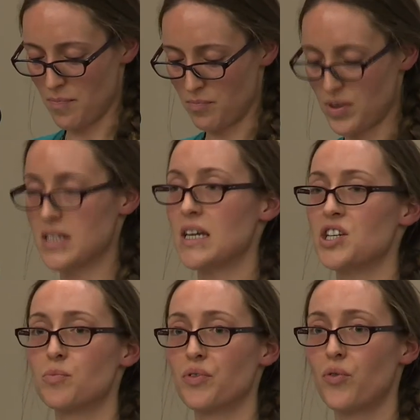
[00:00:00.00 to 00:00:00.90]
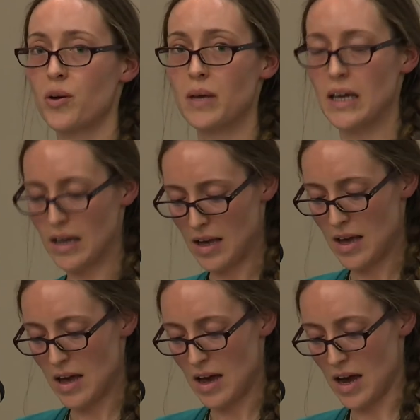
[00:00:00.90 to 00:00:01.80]
presentation before me,
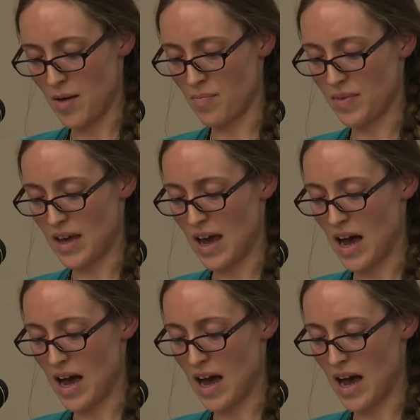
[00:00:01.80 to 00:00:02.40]
that